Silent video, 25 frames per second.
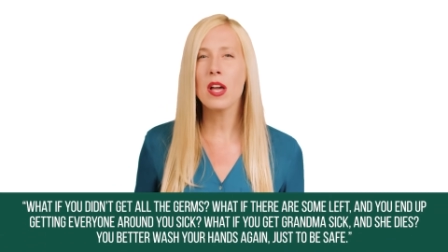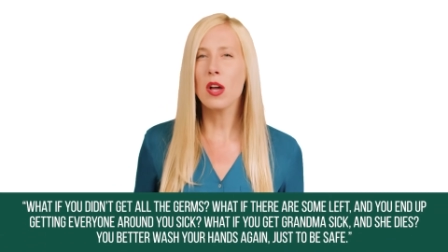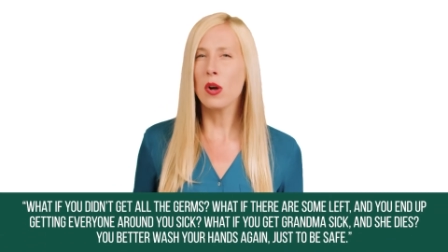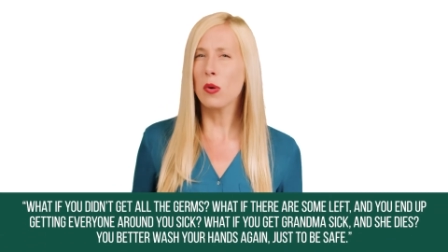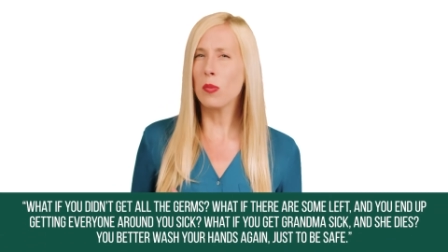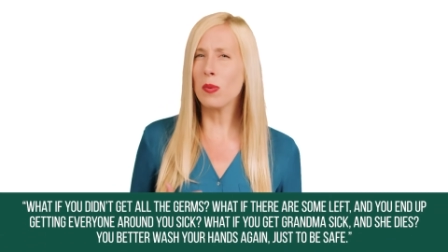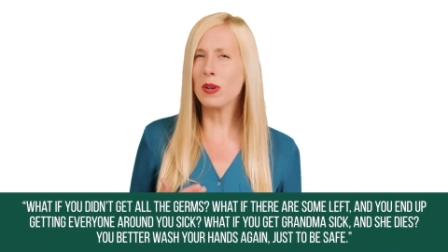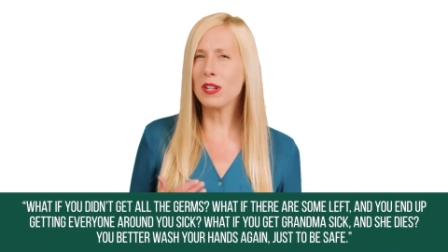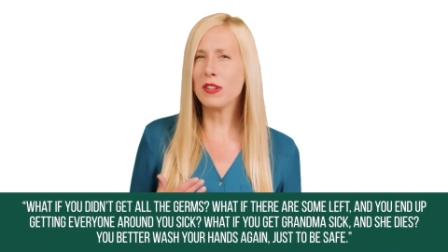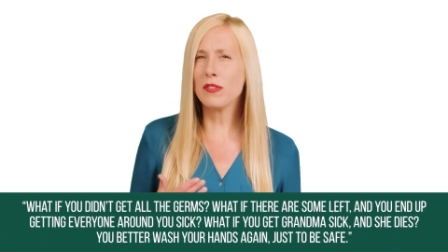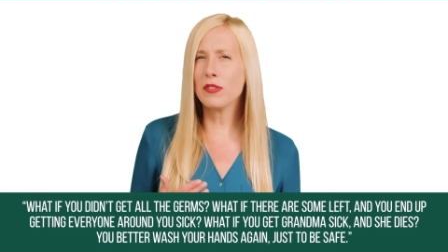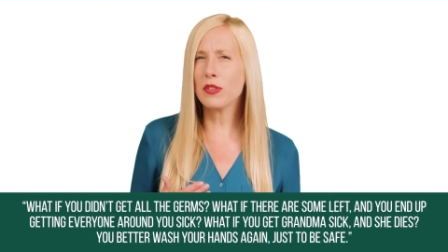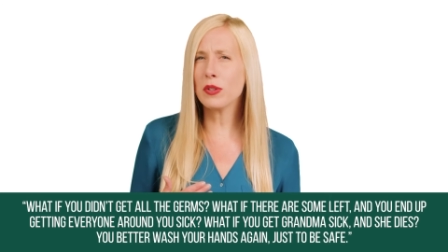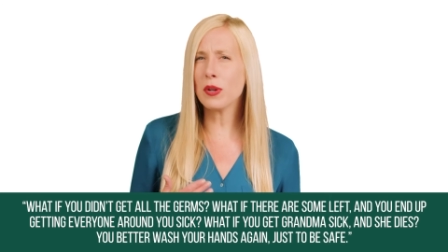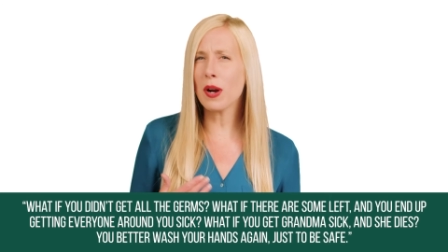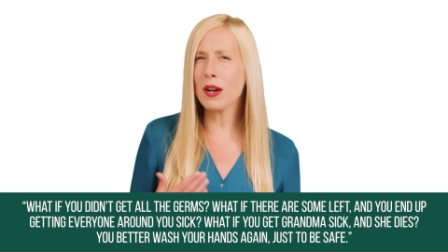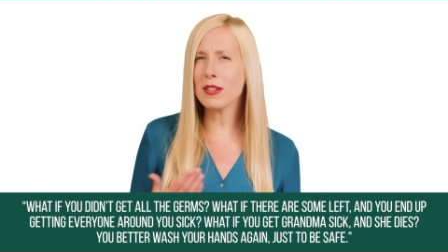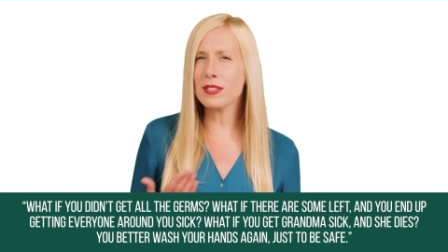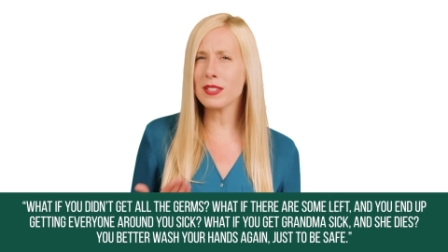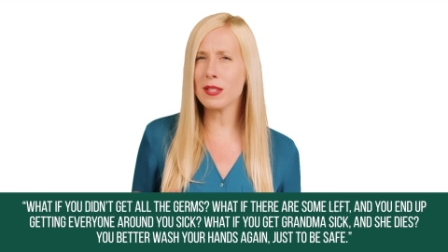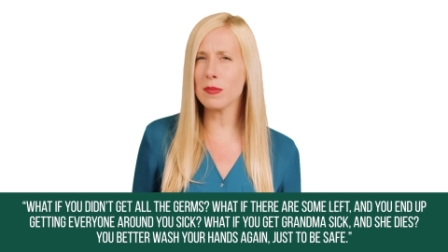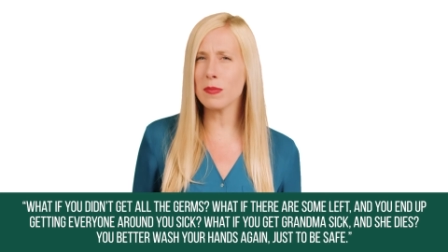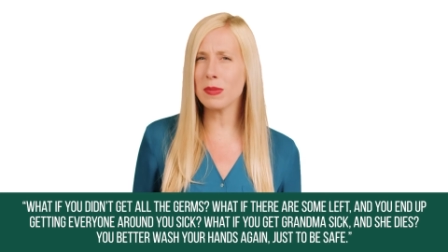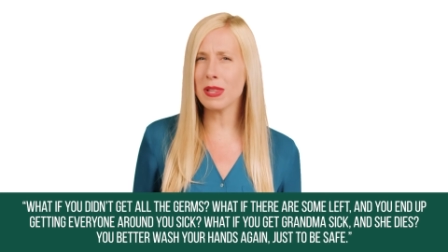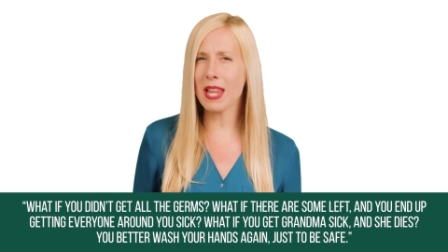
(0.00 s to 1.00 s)
What if there are
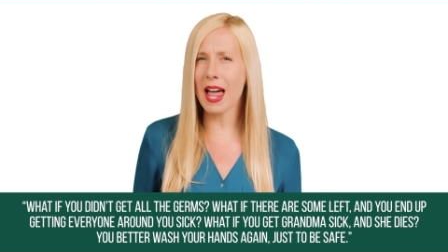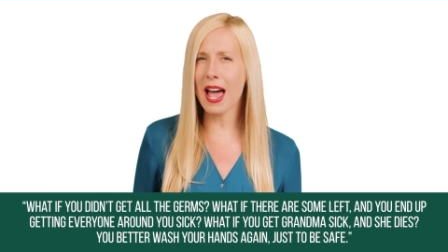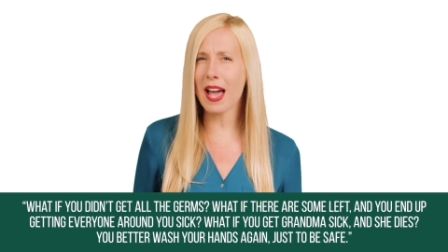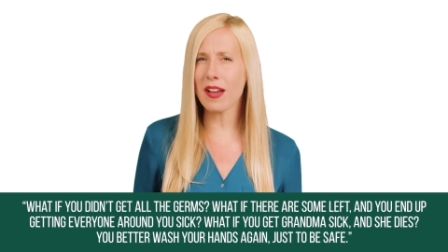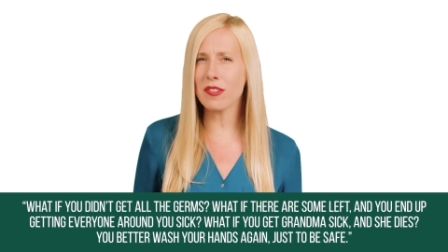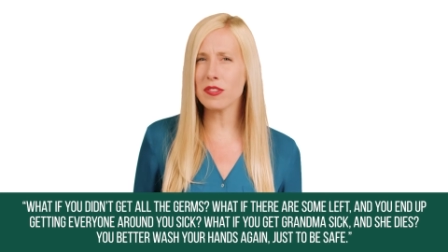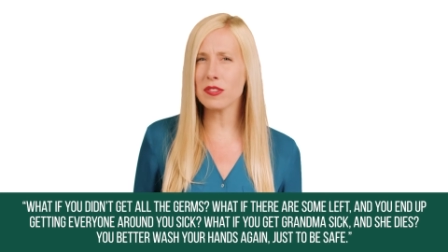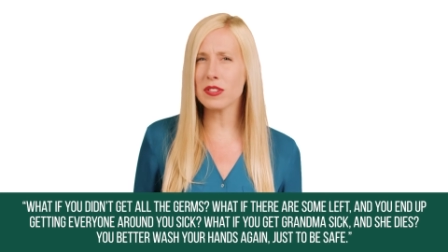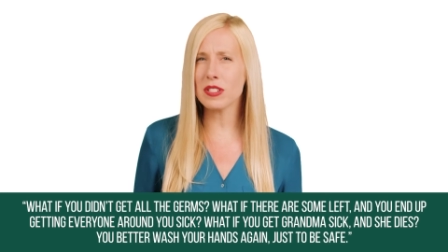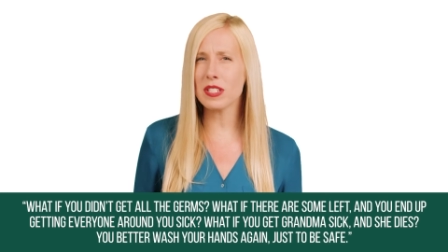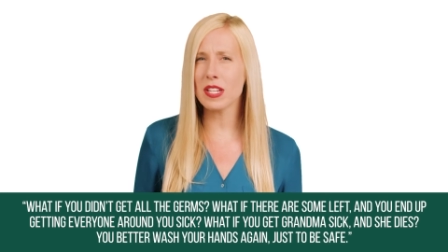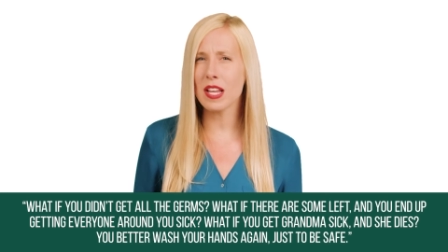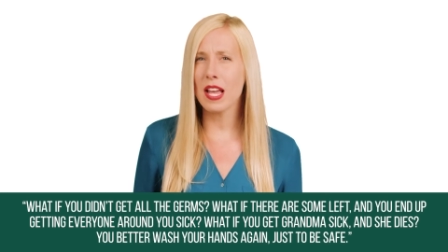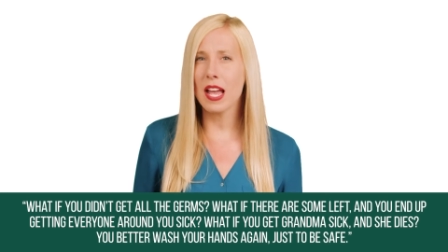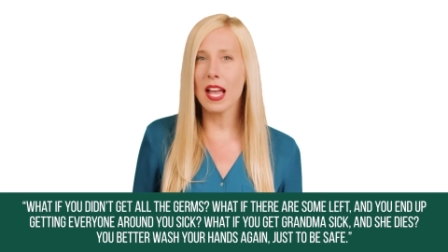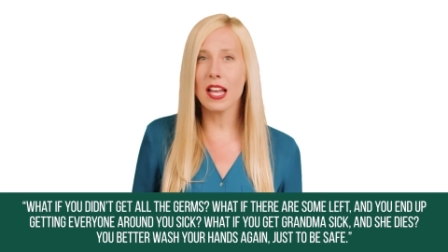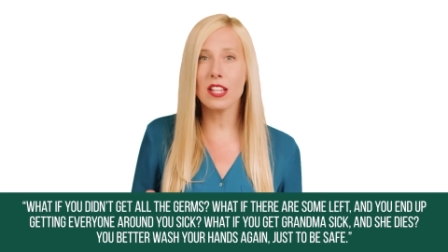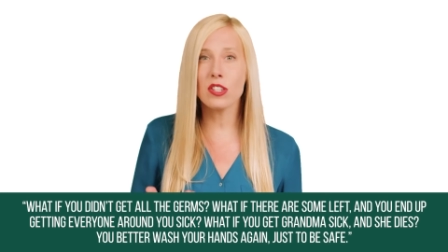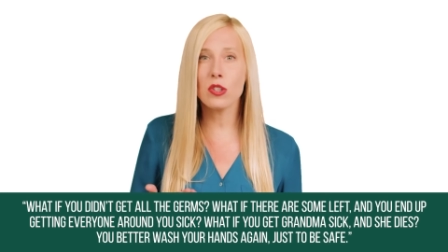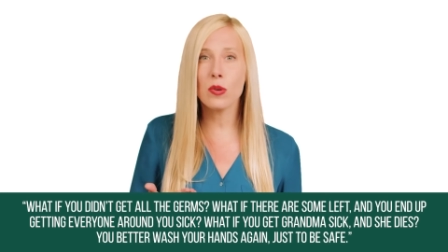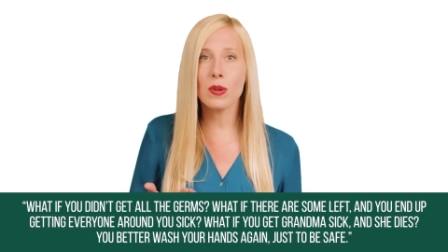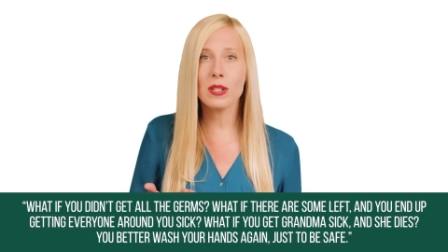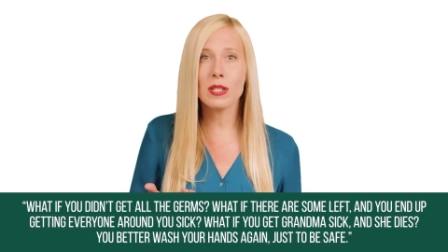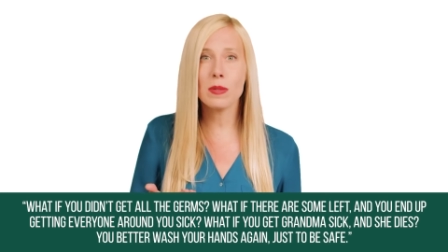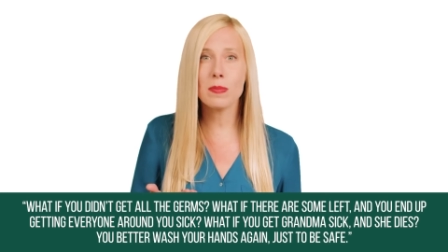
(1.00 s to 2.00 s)
some left
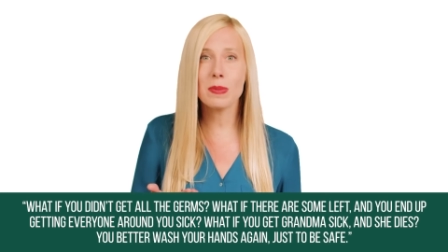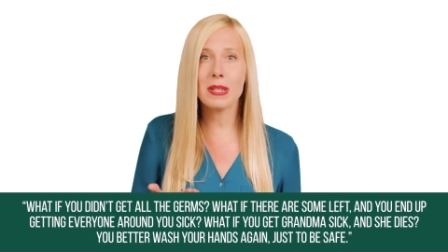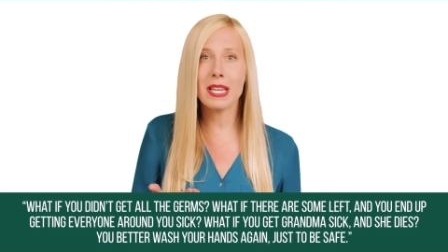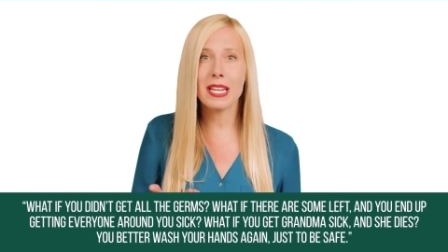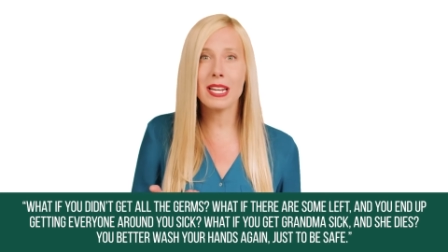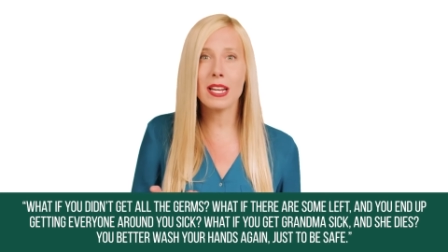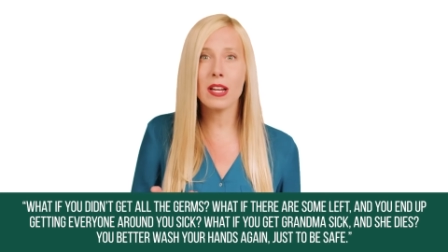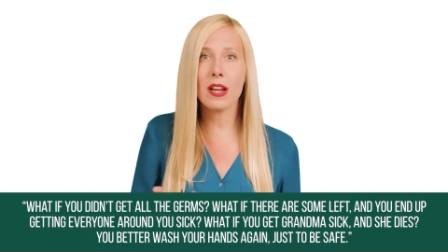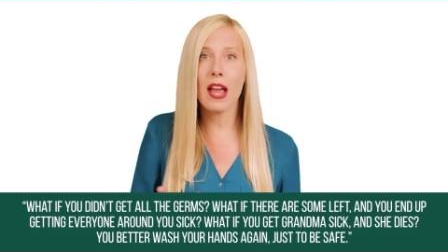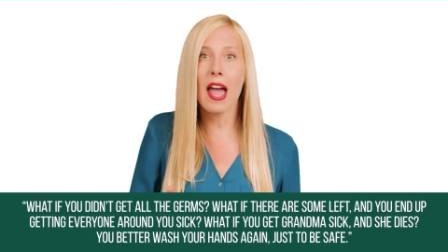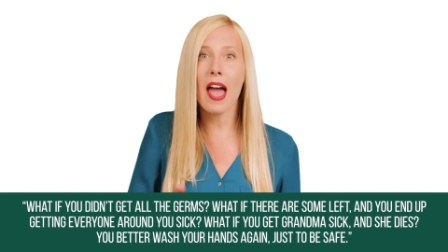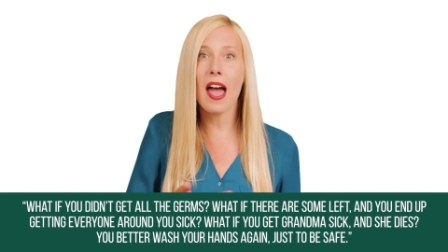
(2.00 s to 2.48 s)
and you end up getting